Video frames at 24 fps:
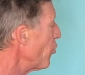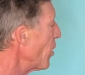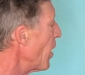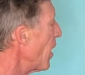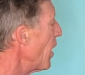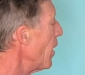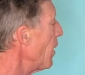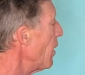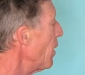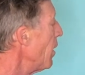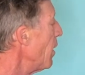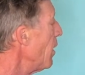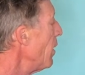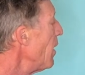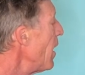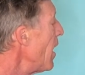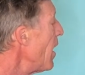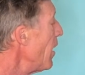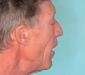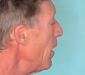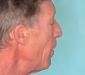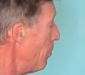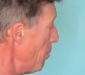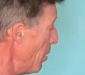again,
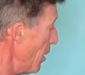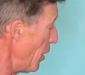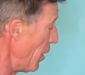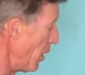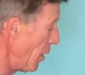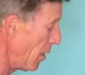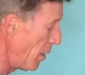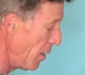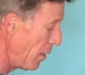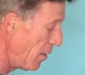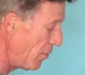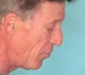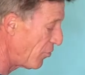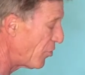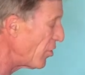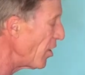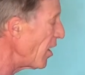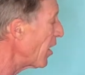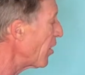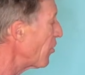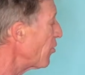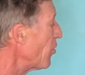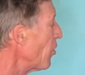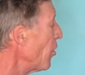let it be,
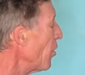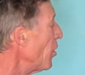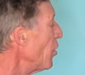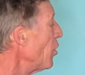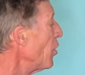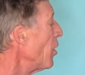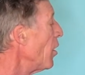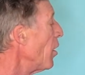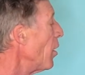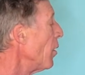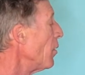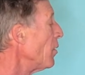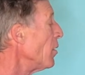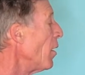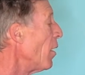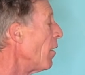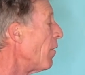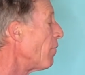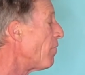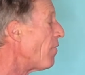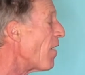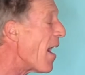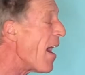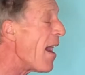6,
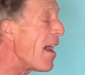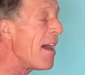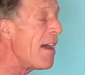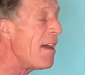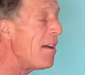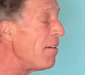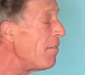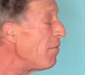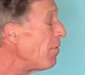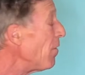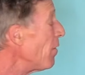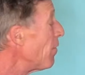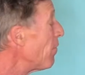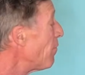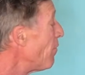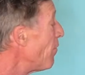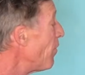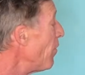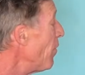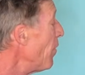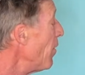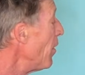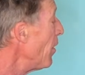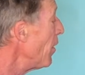5,
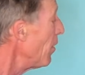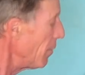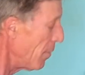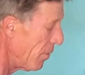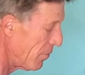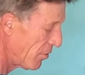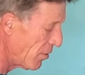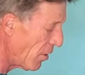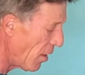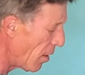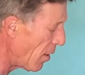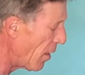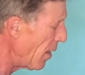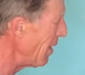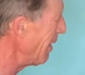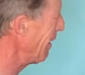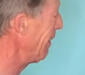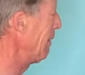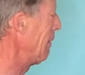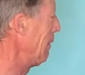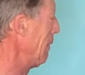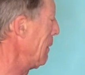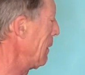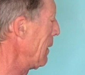sorry,
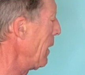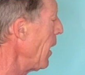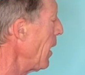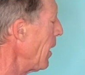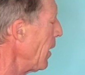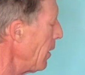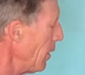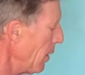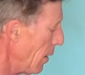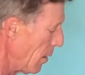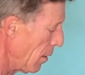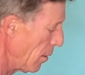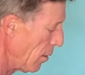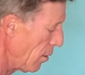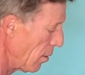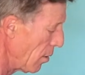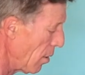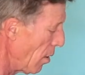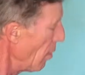God, 5,